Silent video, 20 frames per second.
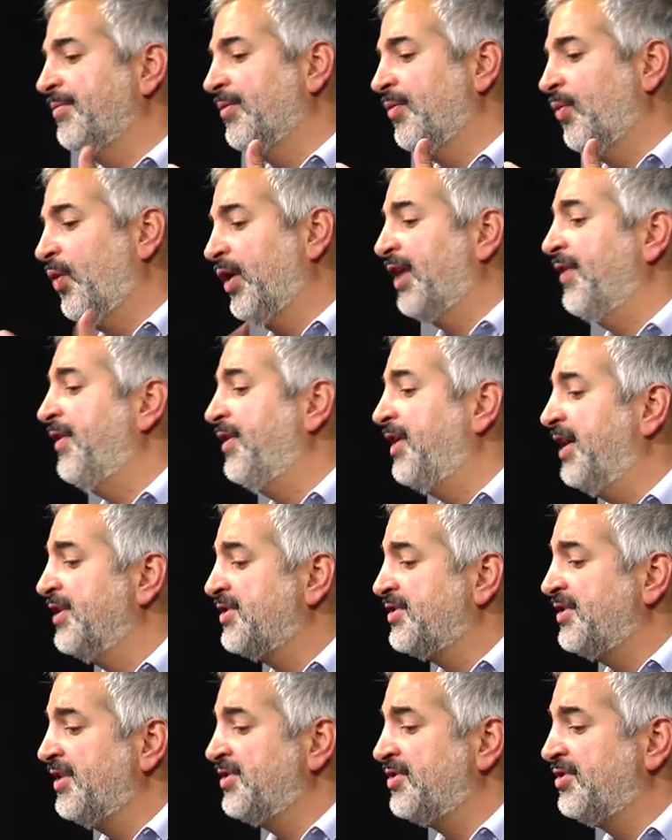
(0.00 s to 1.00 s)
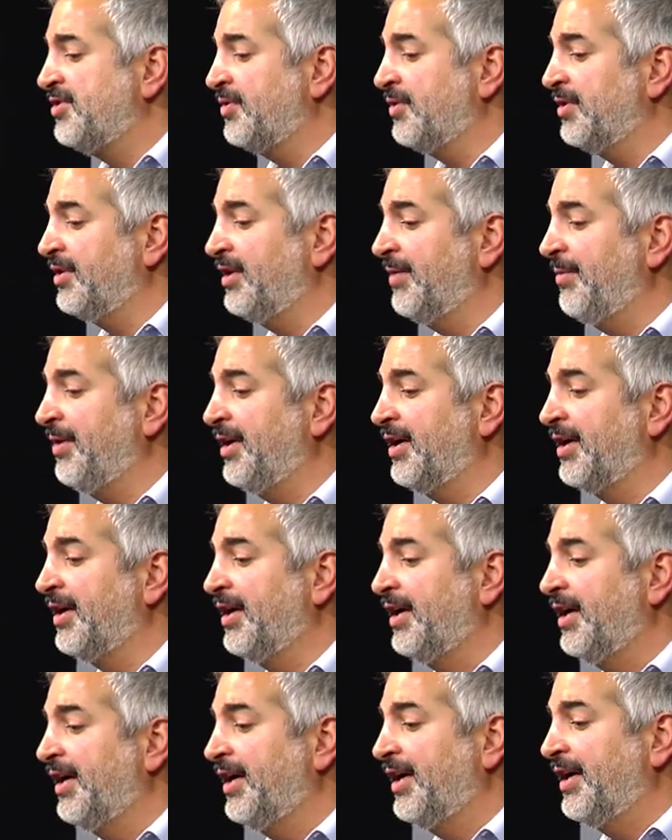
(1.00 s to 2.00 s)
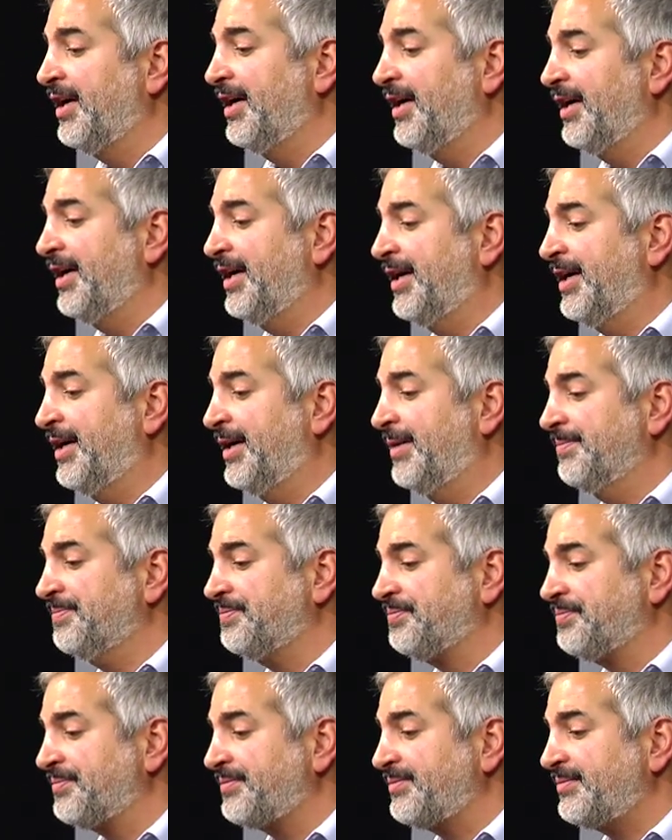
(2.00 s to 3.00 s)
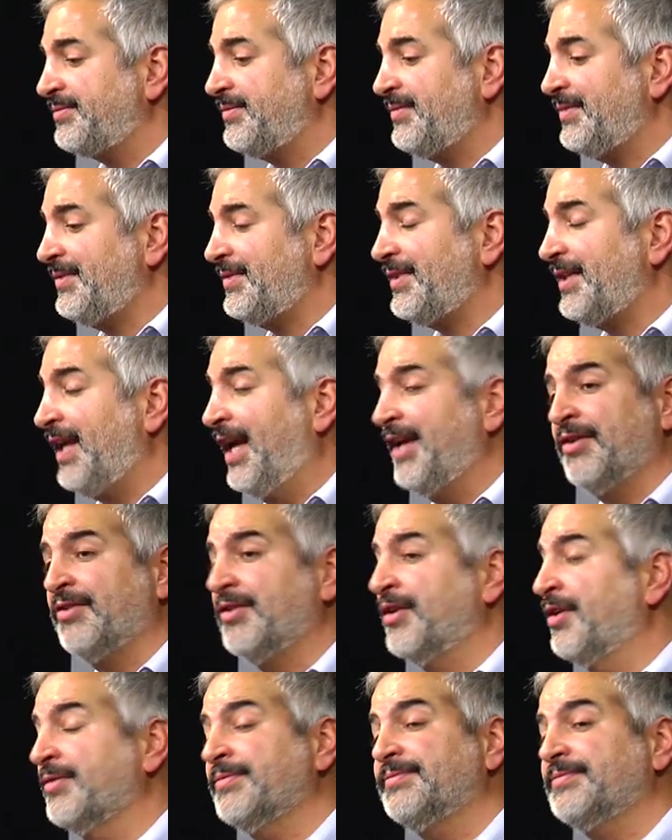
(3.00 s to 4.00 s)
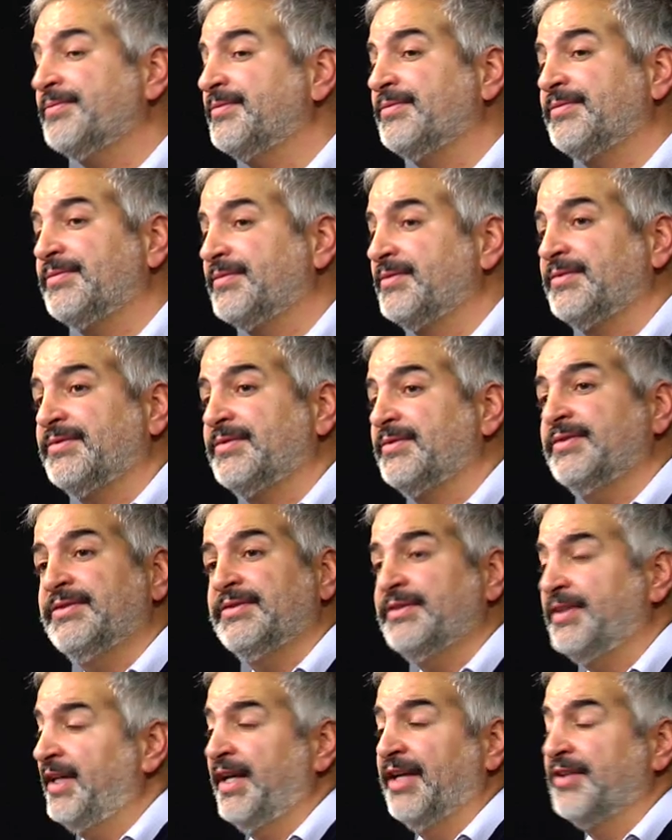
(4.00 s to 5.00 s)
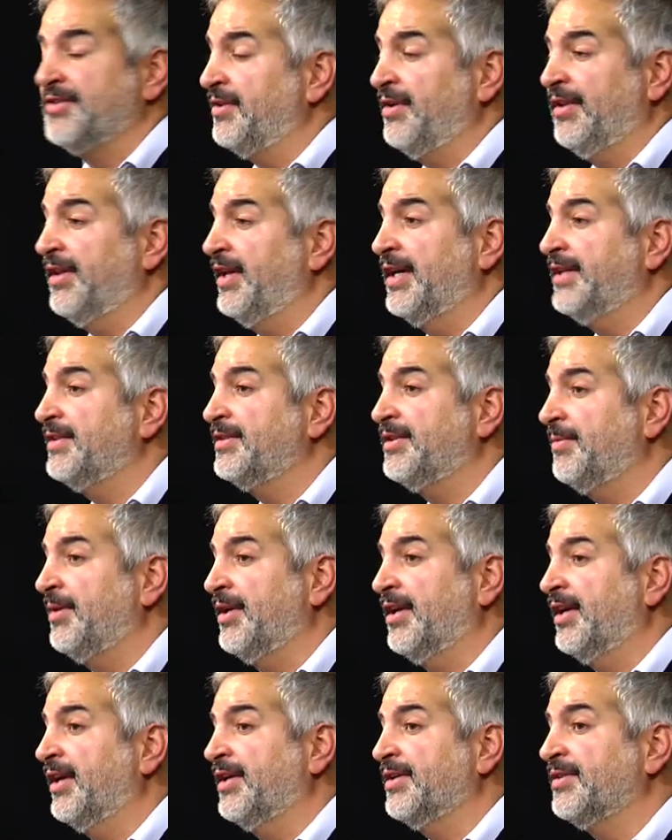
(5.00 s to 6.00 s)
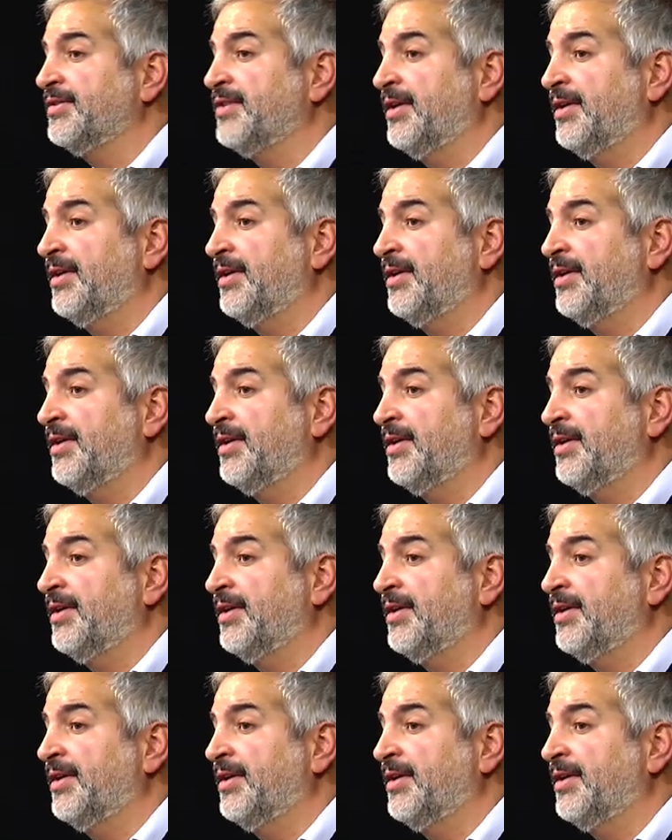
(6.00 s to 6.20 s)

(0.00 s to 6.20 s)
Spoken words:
What can the United States do in Libya? I don't know the answer to that, to be honest.